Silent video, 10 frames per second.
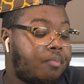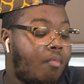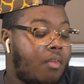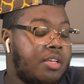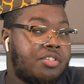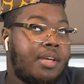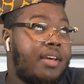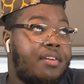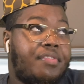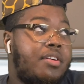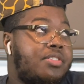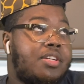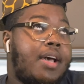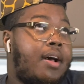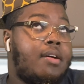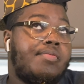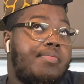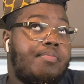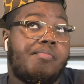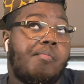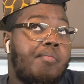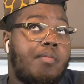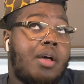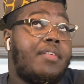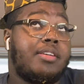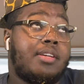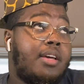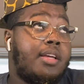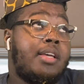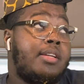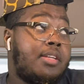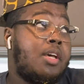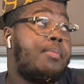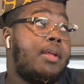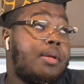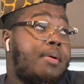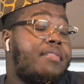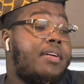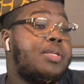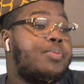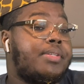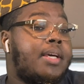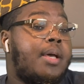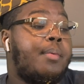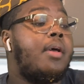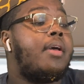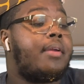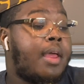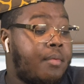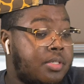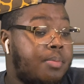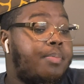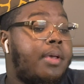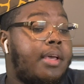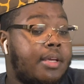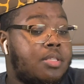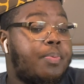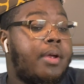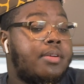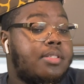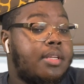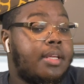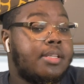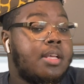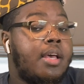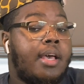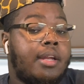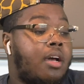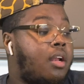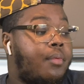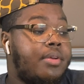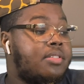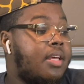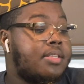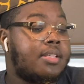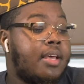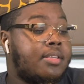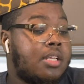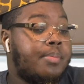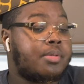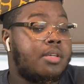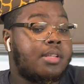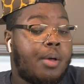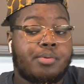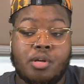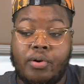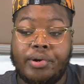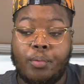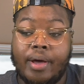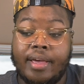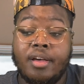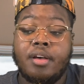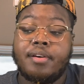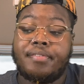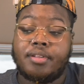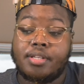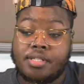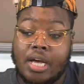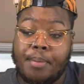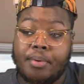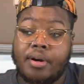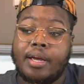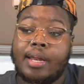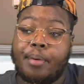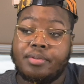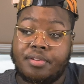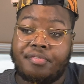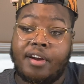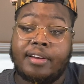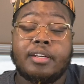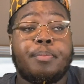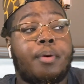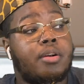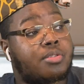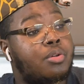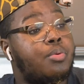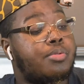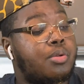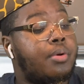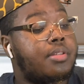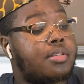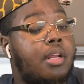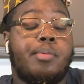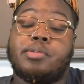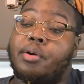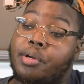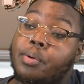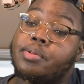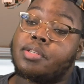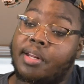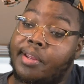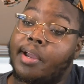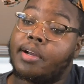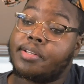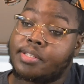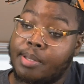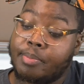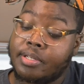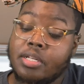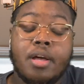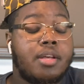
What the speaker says: And she ain't the first child. I've actually had a kid tell me that to my face one time. They was a bit experiencing this, and the only reason they said something is because they was going away for the summer, and they was afraid that the person who was doing it to them was going to do it to their younger siblings.